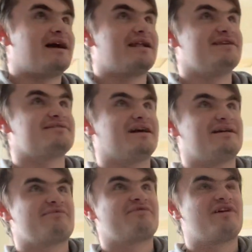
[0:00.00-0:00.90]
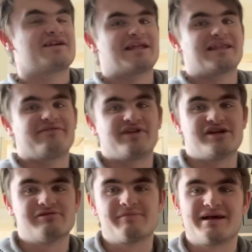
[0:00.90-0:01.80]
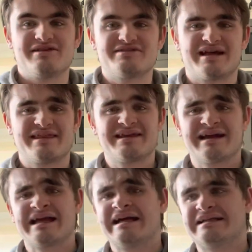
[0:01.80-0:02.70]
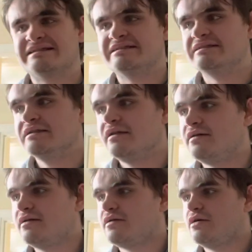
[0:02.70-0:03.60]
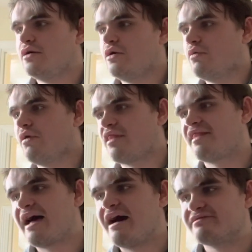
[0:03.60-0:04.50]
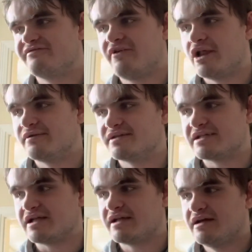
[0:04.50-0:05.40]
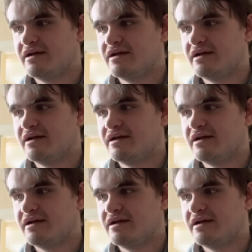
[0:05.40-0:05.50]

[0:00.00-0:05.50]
And before I had that video up, I think I had 1,000 followers, you say.